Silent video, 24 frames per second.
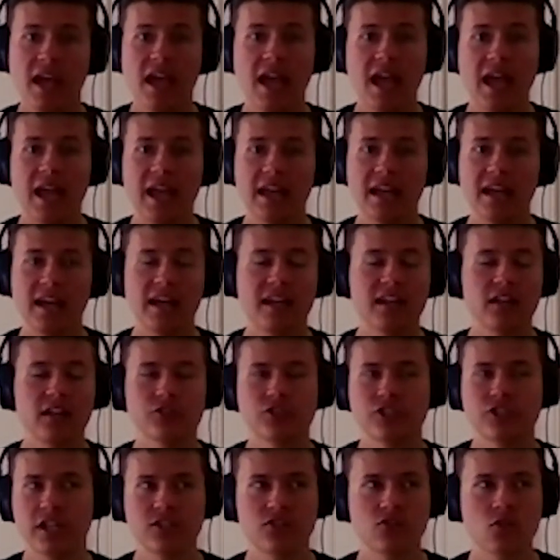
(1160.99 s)
and I'll
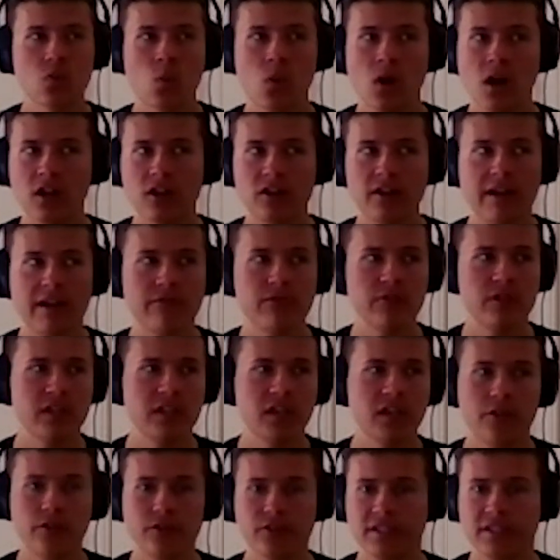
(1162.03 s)
change the water every
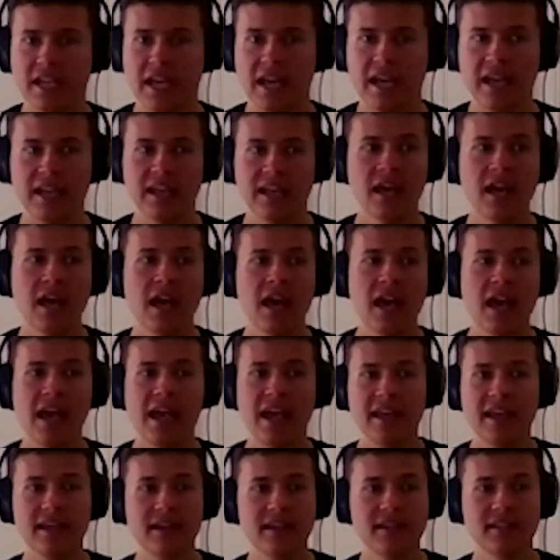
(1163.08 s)
other day,
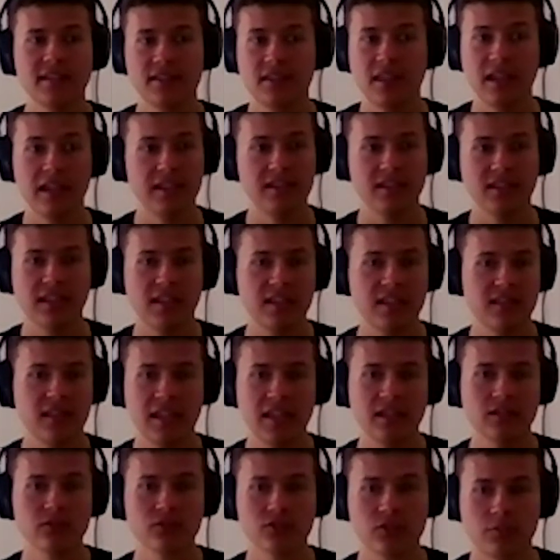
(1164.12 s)
and the
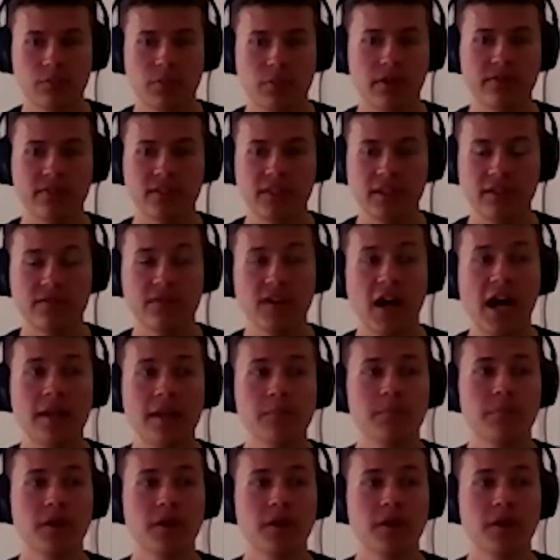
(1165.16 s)
eels are perfectly fine.